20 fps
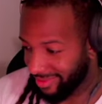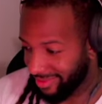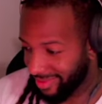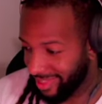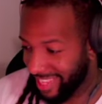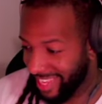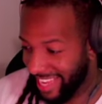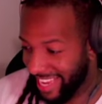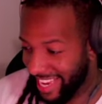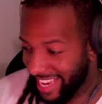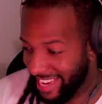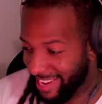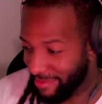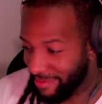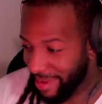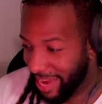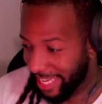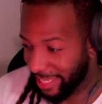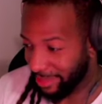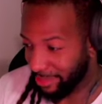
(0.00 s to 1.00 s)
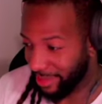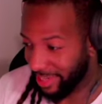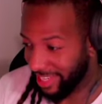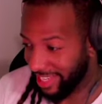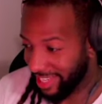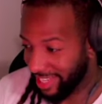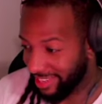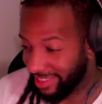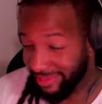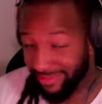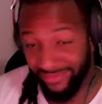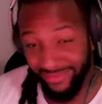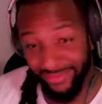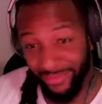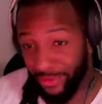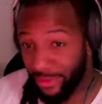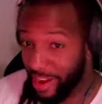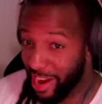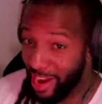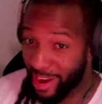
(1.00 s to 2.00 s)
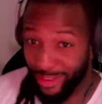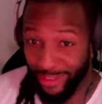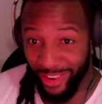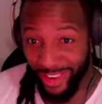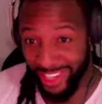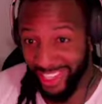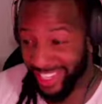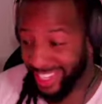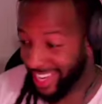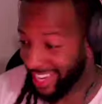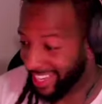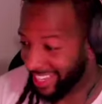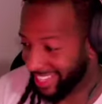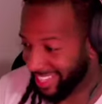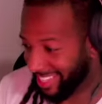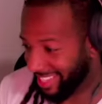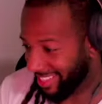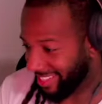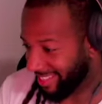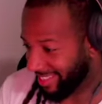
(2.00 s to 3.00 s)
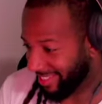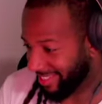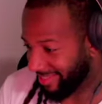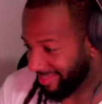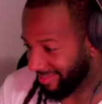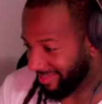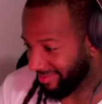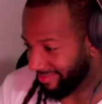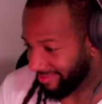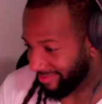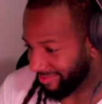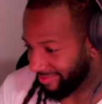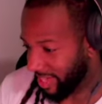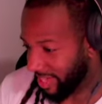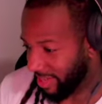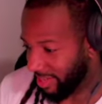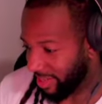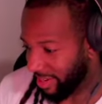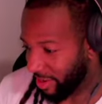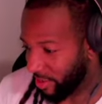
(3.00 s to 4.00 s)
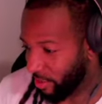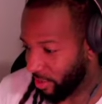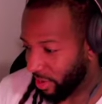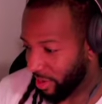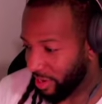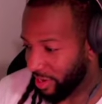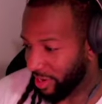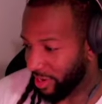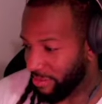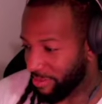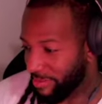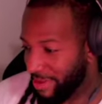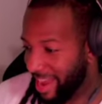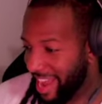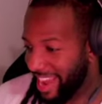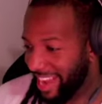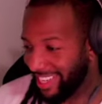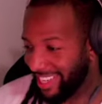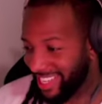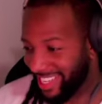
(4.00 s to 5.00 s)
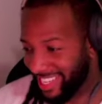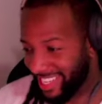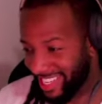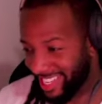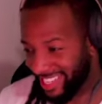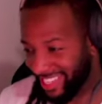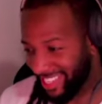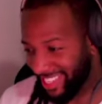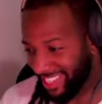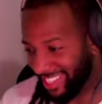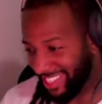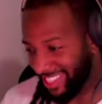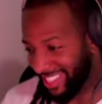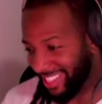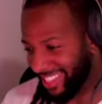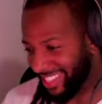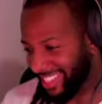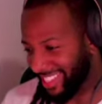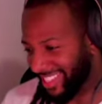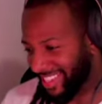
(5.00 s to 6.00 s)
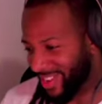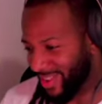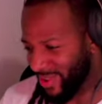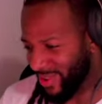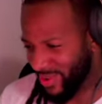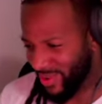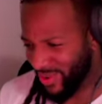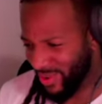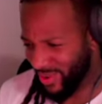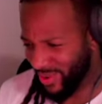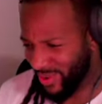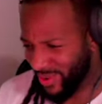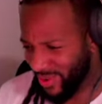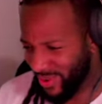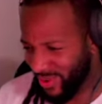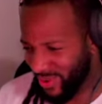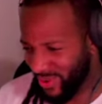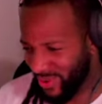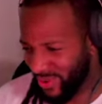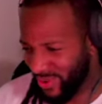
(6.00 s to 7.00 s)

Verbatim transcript: The Heat that's B. Fire versus Ice? Seems like we're a good match. Ooh.